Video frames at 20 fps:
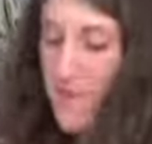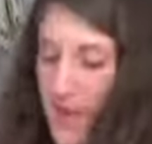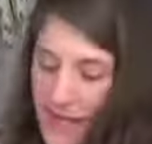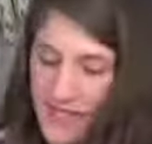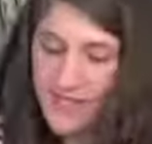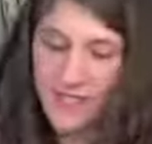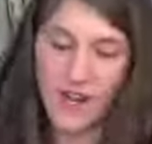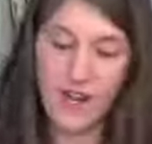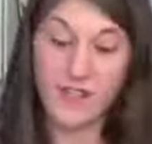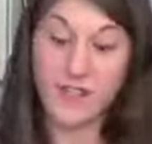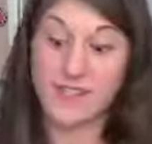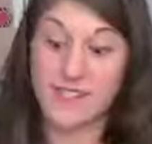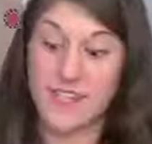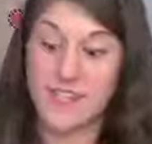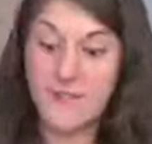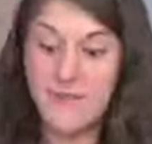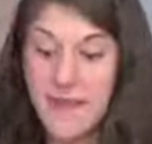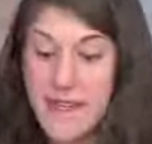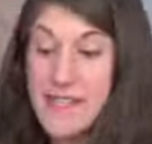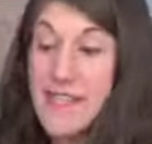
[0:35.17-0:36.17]
to mix it all. It
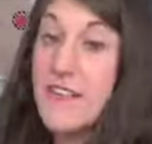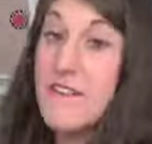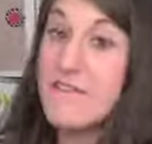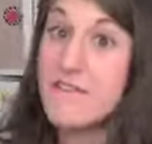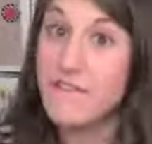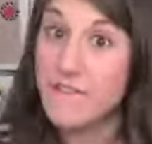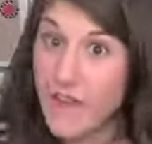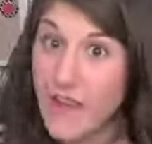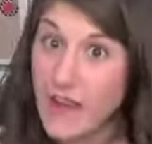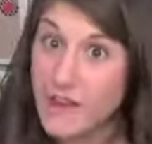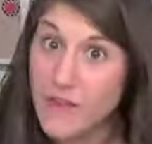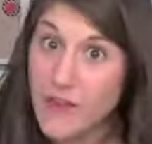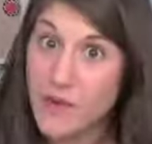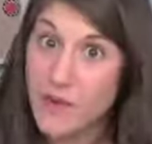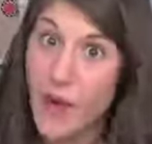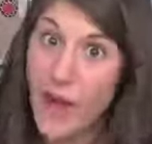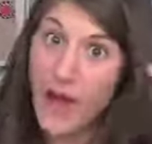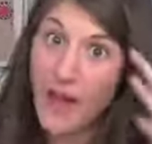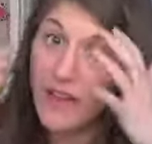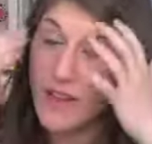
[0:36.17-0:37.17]
said mix it very
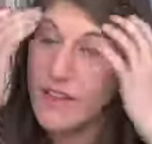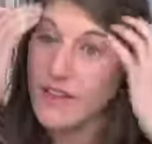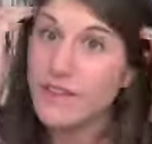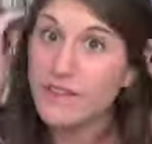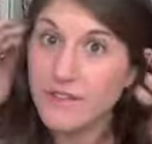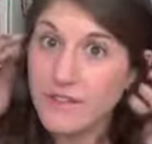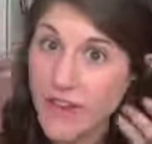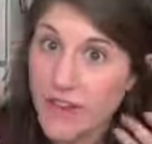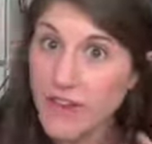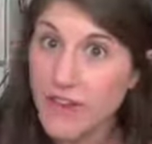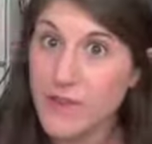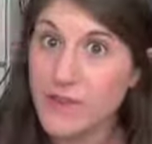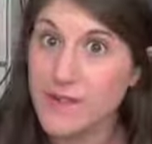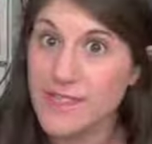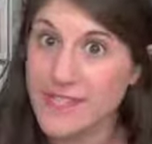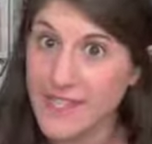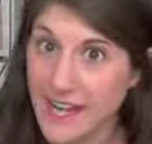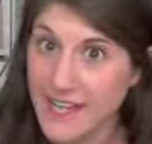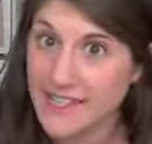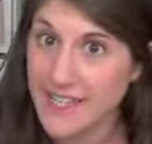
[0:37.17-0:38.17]
well. Very
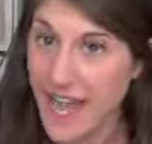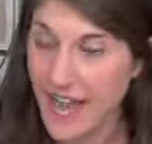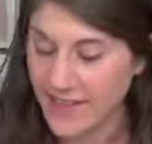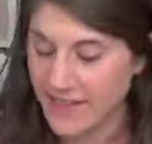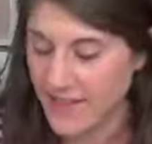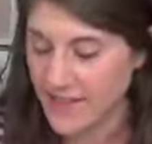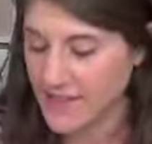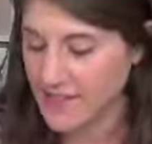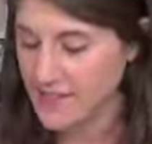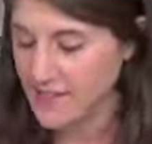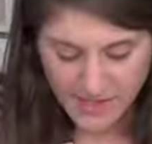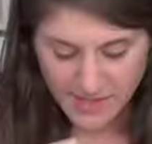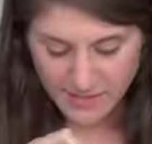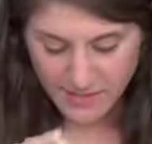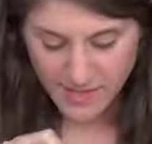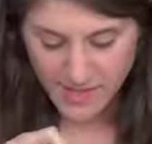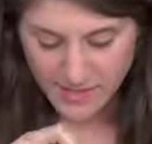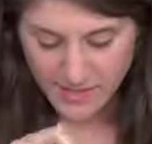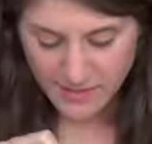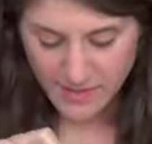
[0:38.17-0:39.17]
was in italics.
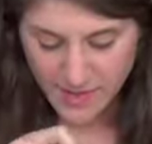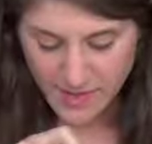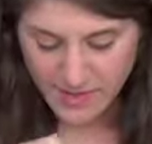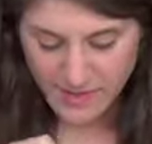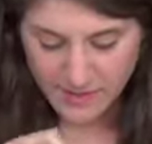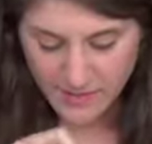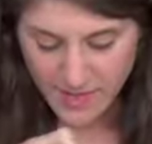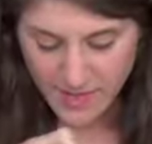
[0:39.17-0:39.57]
Mix, mix,